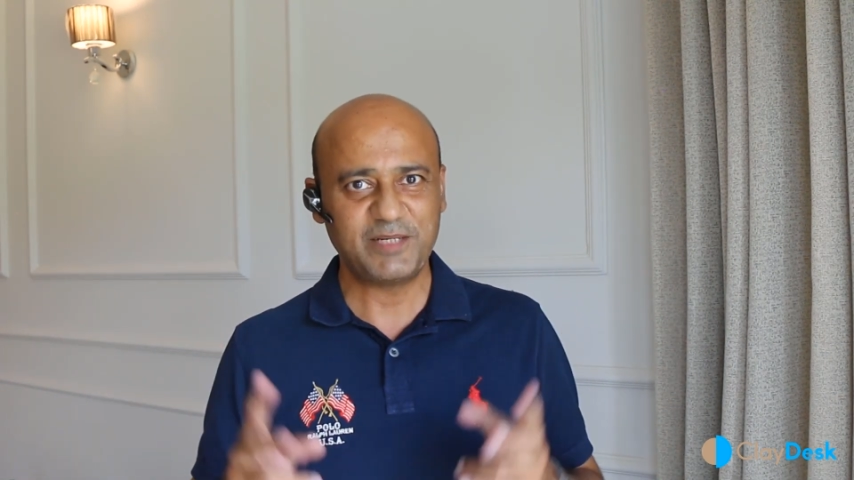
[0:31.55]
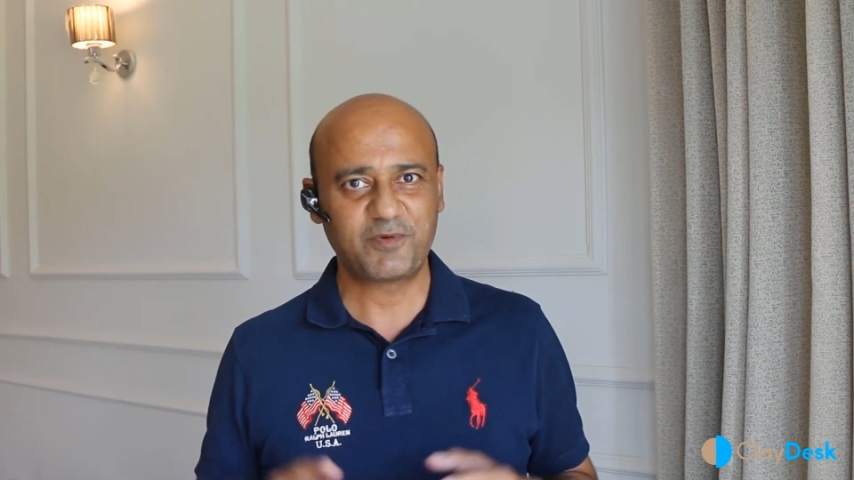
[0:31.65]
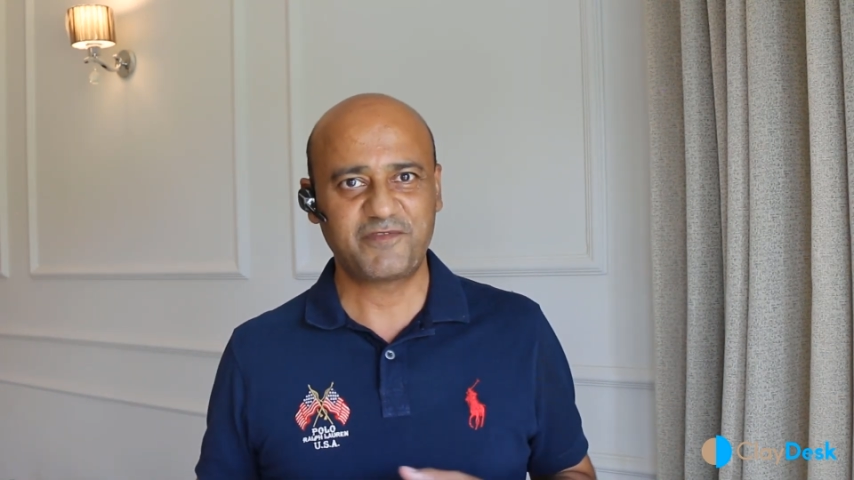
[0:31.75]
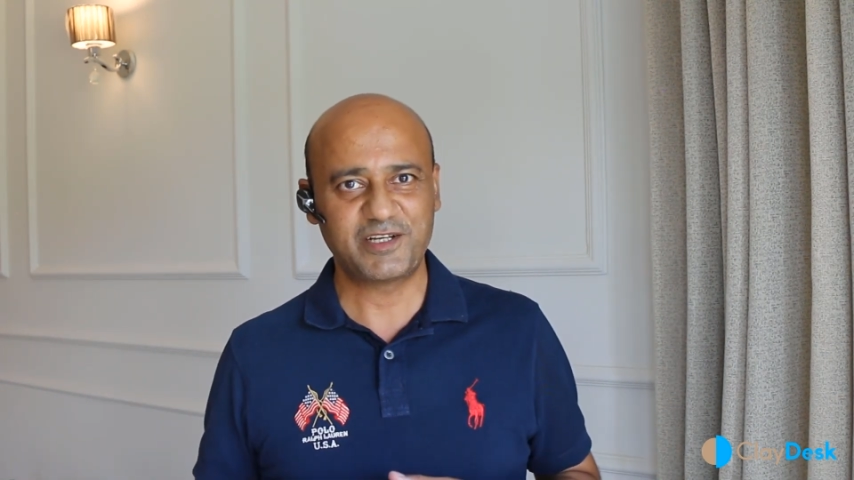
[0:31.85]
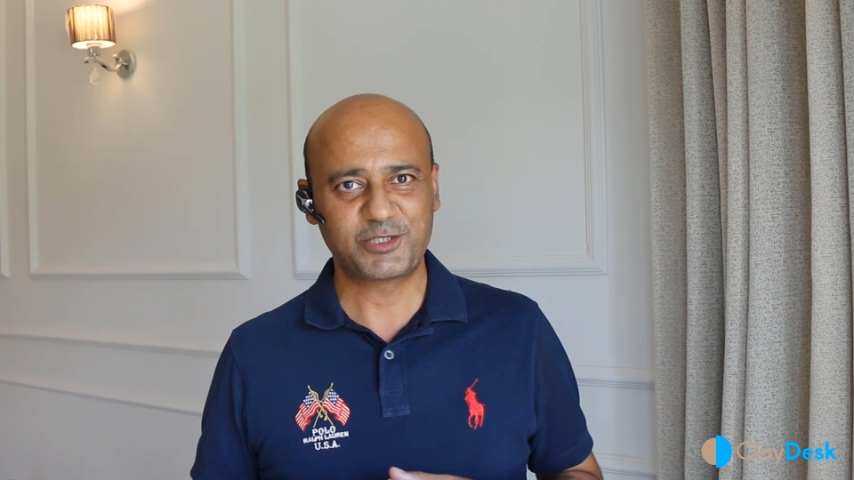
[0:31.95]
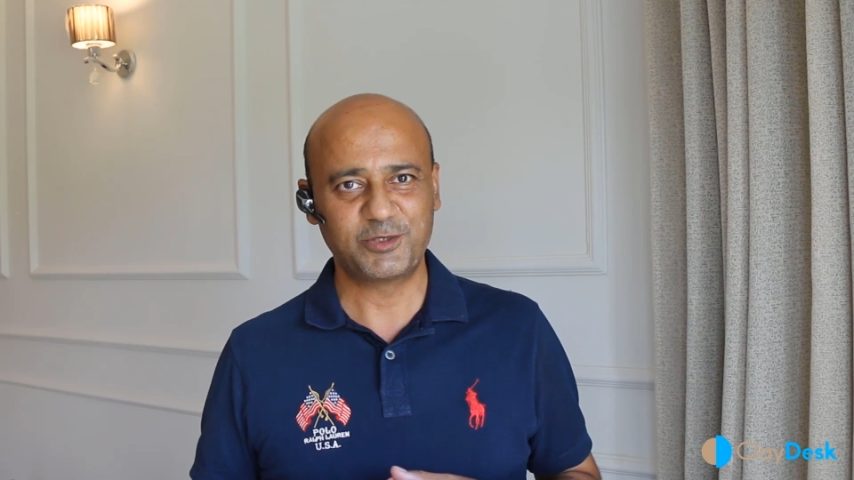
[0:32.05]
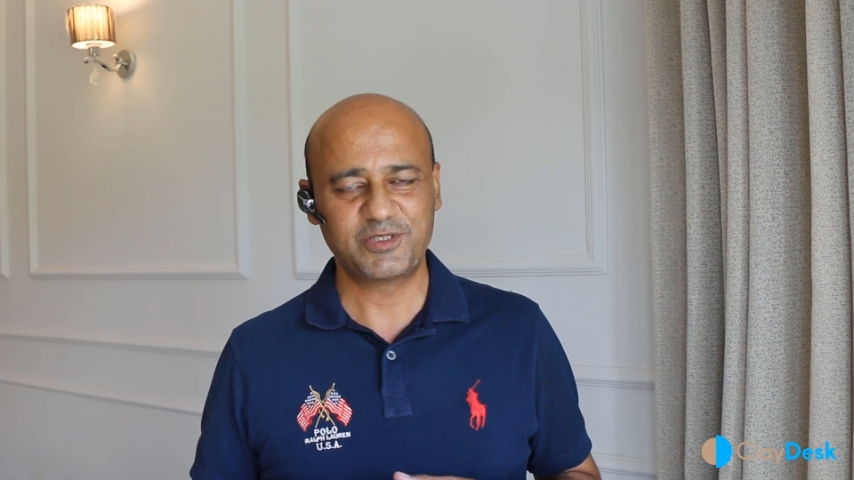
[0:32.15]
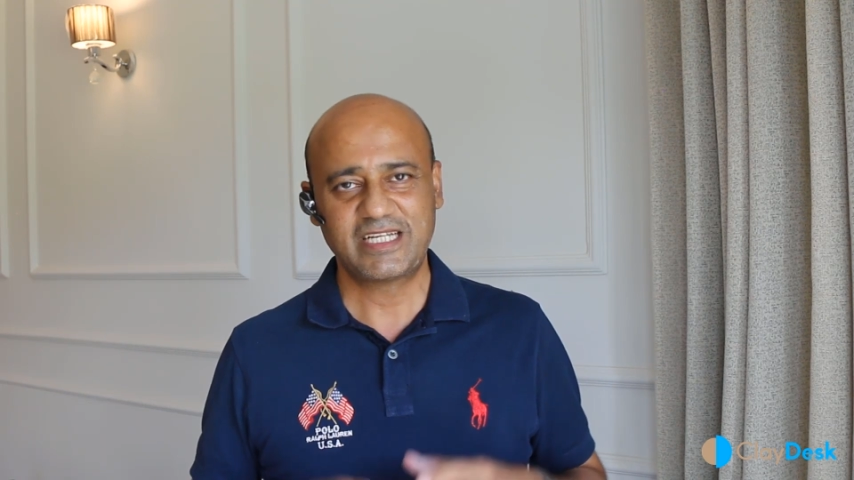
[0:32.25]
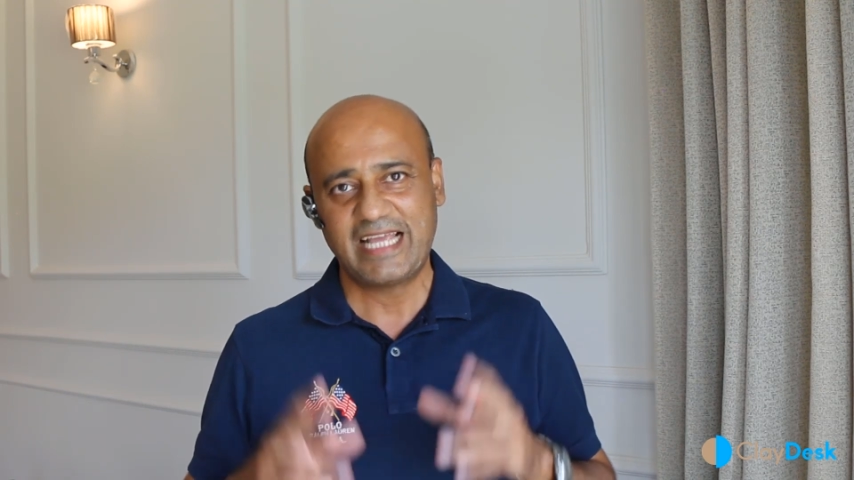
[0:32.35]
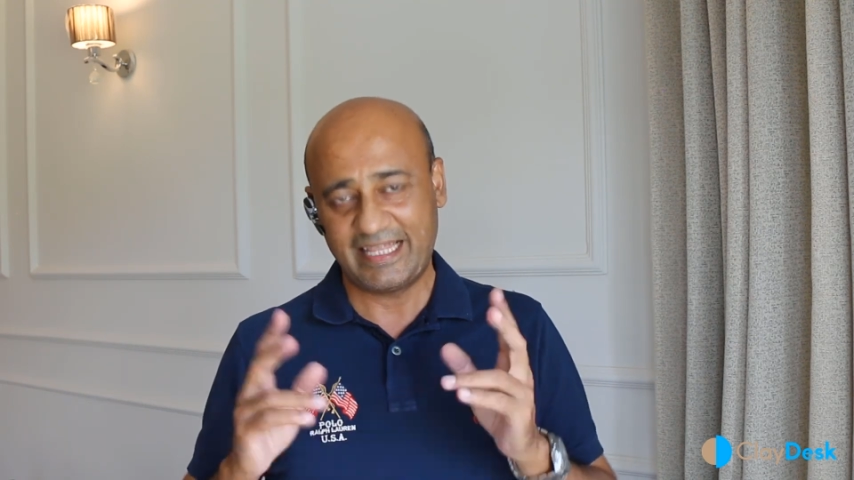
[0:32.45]

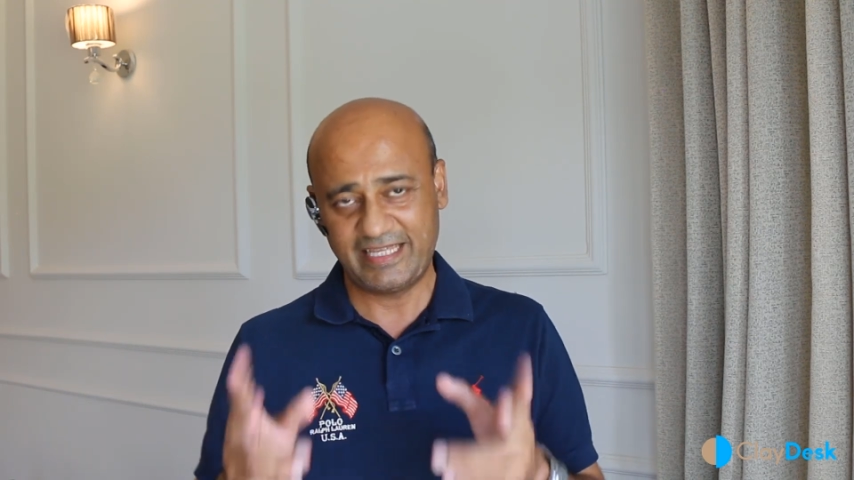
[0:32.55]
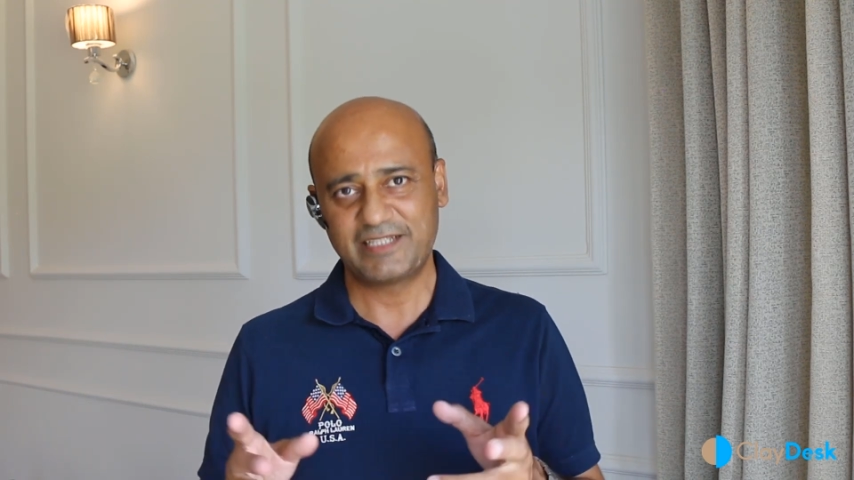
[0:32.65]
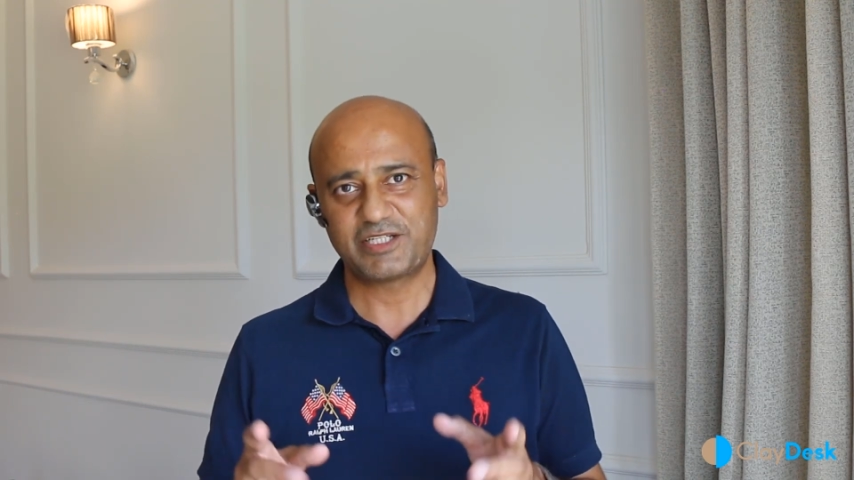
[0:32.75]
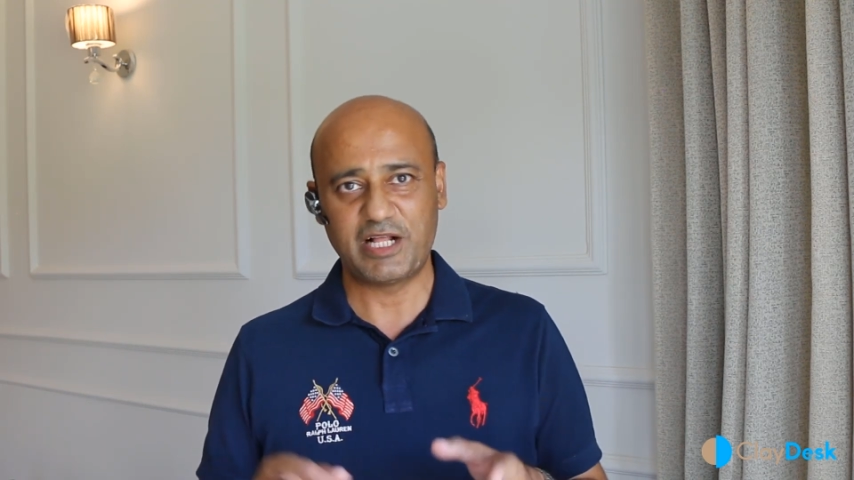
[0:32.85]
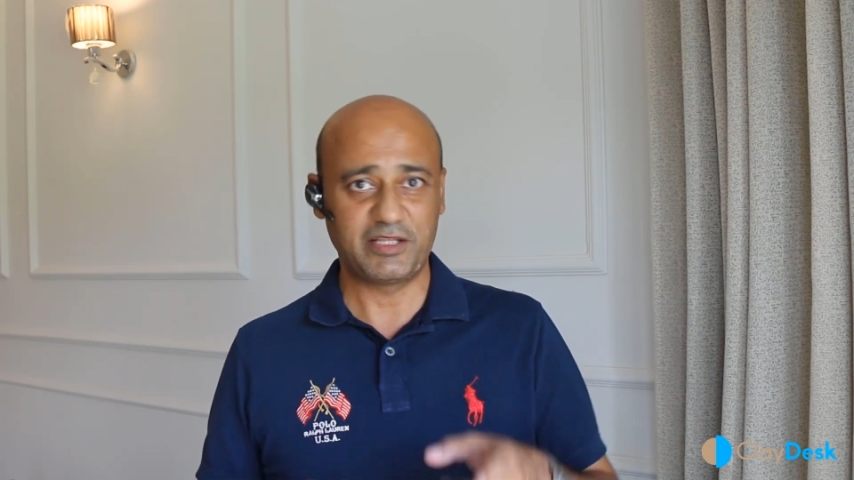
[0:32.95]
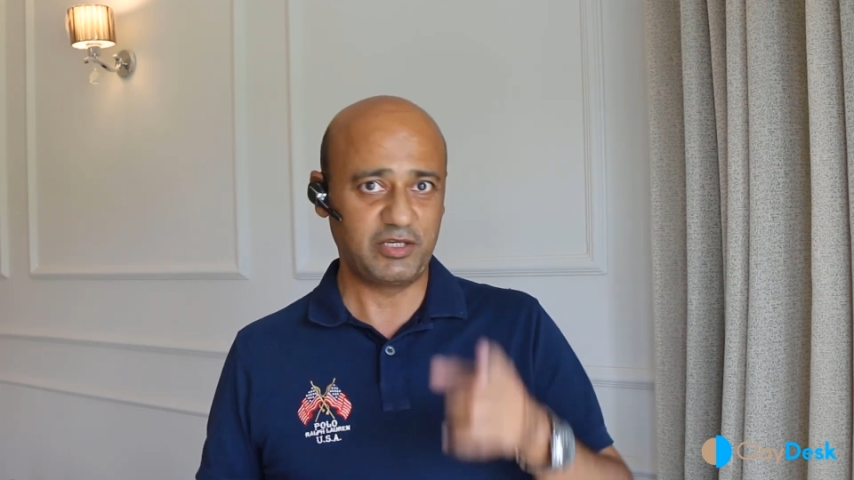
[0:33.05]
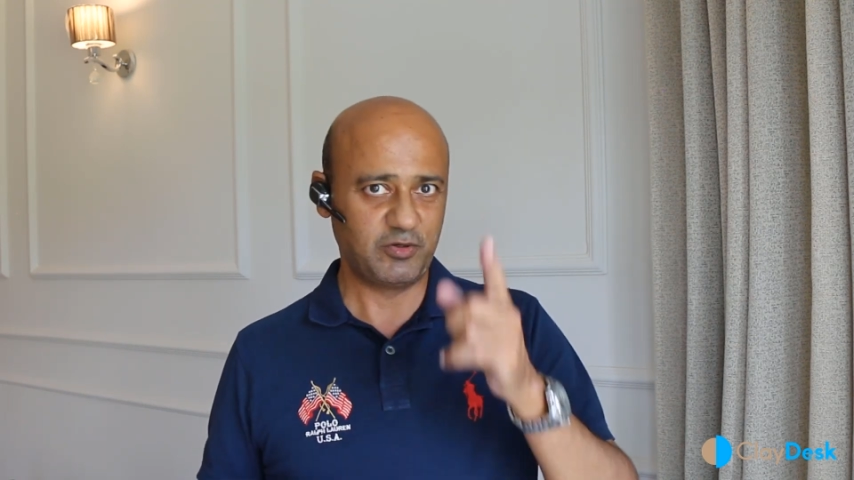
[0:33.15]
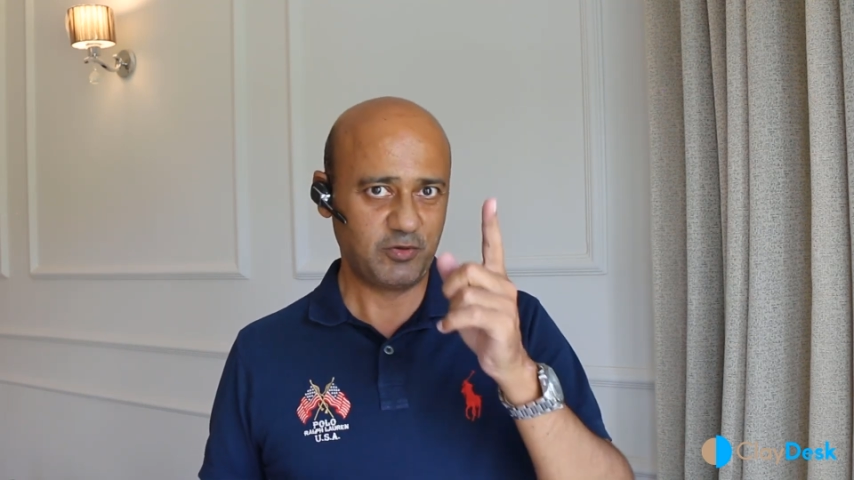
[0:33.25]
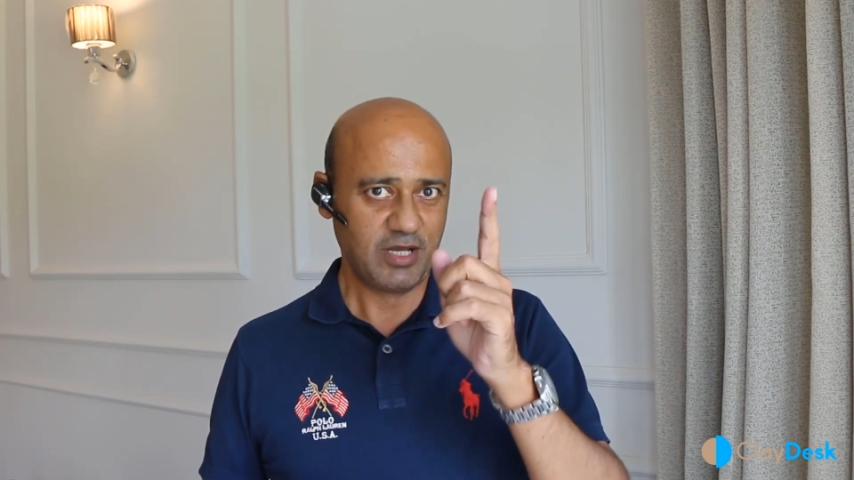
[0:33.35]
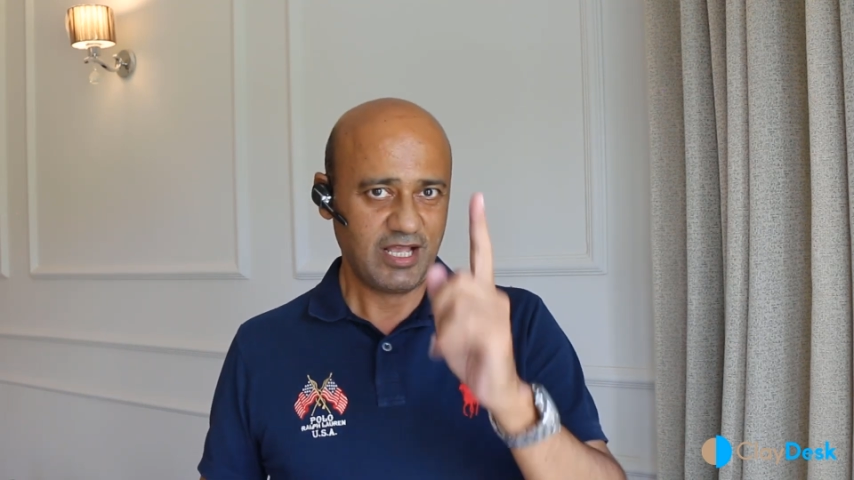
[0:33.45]
professionals, and they'll tell you